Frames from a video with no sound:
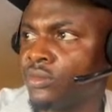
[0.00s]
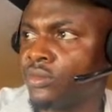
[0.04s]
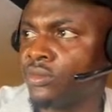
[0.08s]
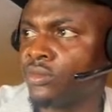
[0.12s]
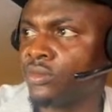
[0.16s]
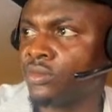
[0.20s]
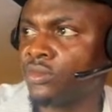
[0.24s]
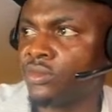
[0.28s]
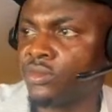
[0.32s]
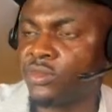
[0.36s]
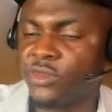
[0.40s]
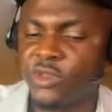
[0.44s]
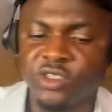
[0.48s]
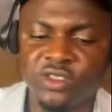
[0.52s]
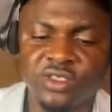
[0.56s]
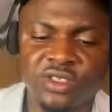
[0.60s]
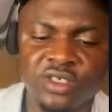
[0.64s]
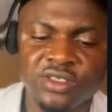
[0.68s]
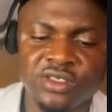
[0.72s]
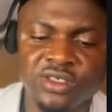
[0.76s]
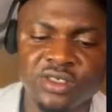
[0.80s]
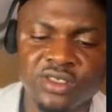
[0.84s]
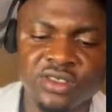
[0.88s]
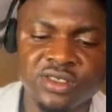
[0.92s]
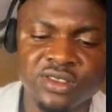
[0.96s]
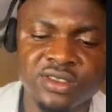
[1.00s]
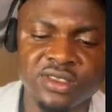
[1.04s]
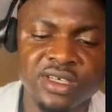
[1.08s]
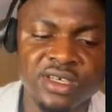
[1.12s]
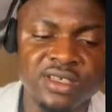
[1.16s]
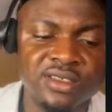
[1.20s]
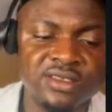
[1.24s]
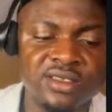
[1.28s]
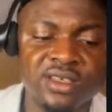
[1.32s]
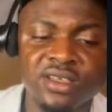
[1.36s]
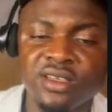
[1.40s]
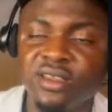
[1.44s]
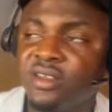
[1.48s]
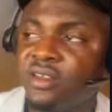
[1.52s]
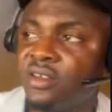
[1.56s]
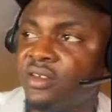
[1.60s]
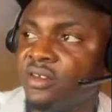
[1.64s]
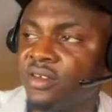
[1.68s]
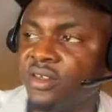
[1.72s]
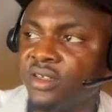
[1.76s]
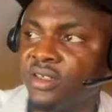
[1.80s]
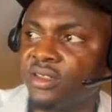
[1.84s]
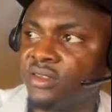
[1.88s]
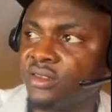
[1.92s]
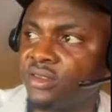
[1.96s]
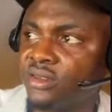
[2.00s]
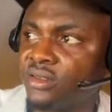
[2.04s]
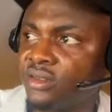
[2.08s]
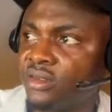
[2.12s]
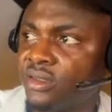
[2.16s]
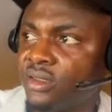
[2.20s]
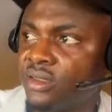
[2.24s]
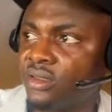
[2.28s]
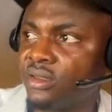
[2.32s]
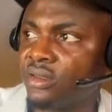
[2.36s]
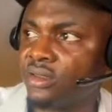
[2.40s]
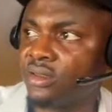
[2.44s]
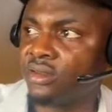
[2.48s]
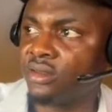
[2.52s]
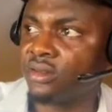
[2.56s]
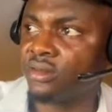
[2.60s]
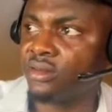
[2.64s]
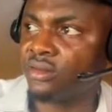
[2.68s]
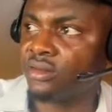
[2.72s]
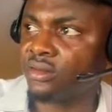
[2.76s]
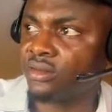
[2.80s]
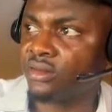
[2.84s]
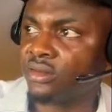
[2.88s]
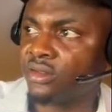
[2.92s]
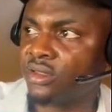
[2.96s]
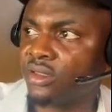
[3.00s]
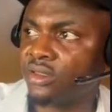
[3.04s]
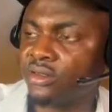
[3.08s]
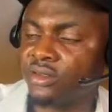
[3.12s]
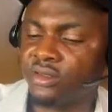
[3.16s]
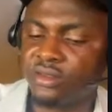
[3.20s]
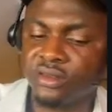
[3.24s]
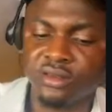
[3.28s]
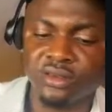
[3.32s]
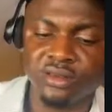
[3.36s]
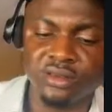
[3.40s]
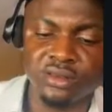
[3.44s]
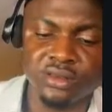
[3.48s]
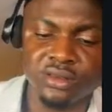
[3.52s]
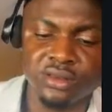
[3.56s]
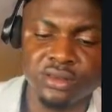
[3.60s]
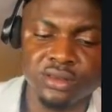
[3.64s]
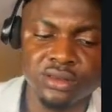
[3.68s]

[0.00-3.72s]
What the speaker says: Los Angeles, that's LA, right? LA, Los Angeles.